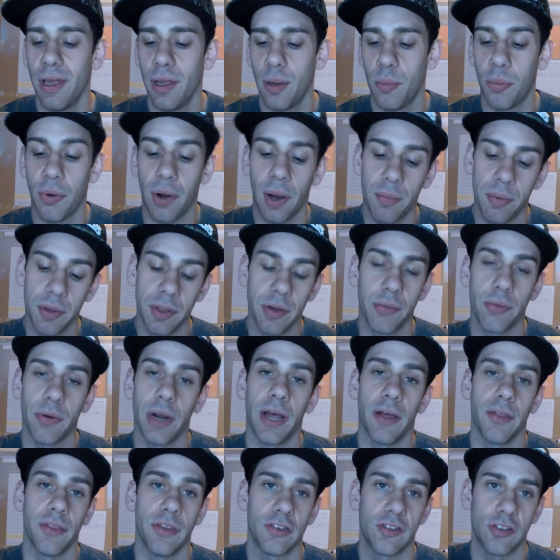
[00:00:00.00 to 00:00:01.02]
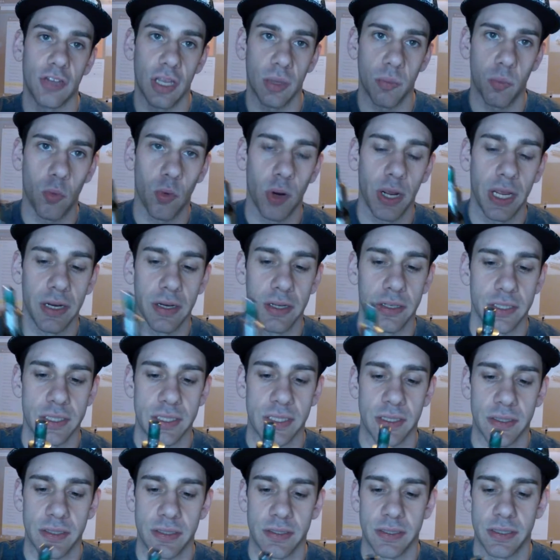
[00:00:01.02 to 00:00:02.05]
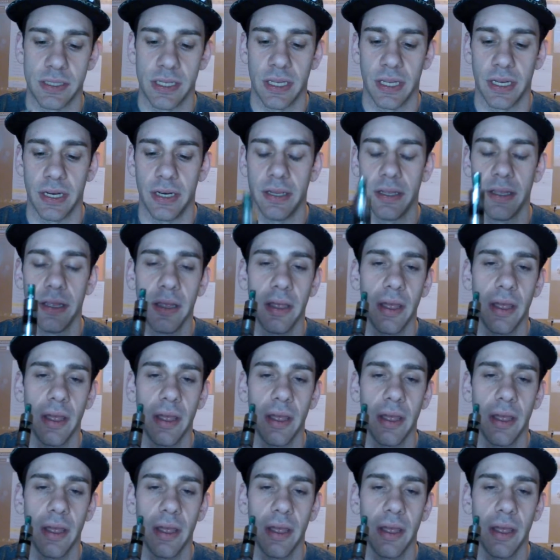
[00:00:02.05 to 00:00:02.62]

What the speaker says: and probably around the same weight as the SID.